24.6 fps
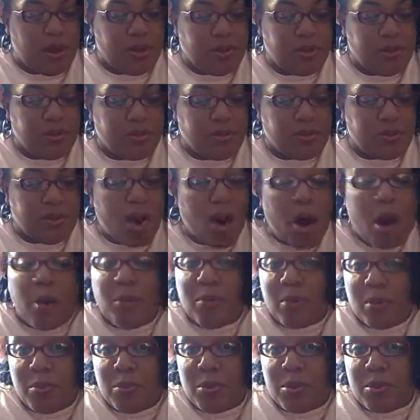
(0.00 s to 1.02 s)
This is a heart
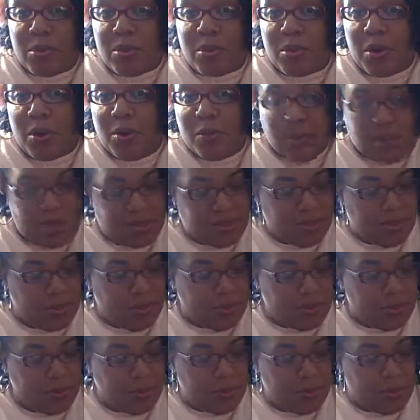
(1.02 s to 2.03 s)
with a music note that's
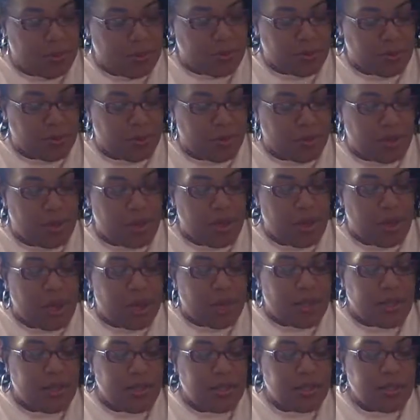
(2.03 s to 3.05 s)
self-explanatory.
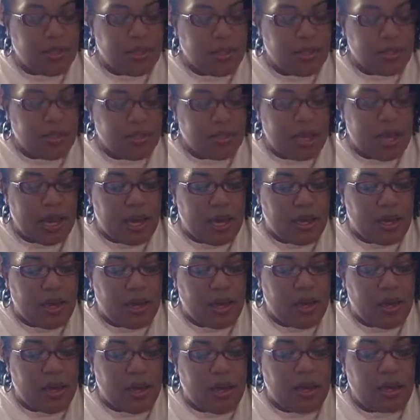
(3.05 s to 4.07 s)
This is a
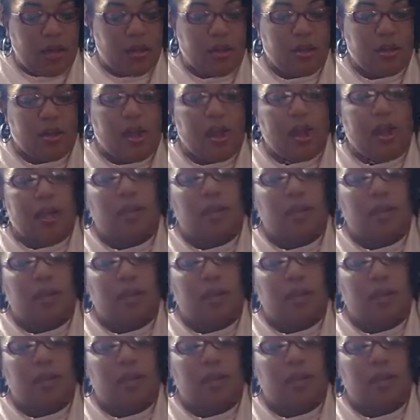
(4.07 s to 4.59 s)
uh, like a